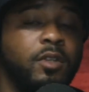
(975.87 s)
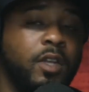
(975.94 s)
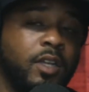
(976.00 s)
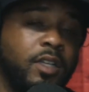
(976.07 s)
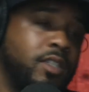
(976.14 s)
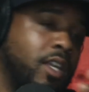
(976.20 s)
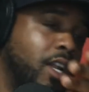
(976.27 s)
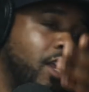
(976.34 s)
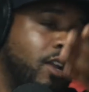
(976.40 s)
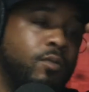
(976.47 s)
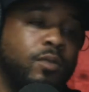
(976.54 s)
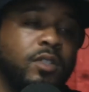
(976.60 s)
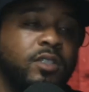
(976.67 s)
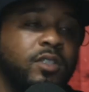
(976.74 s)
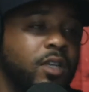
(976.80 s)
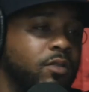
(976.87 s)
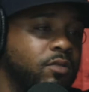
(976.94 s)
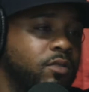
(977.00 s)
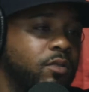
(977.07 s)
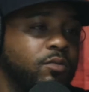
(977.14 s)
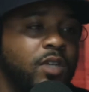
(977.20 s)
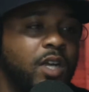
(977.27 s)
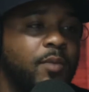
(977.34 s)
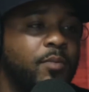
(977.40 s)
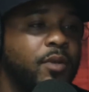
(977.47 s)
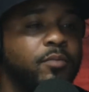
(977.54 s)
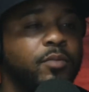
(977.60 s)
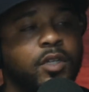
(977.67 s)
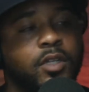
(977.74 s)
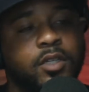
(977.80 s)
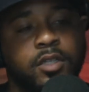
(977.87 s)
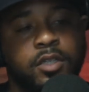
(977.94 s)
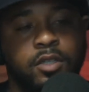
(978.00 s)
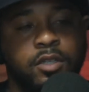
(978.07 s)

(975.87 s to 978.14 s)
like I said, I don't want to stay on some topic, but yeah.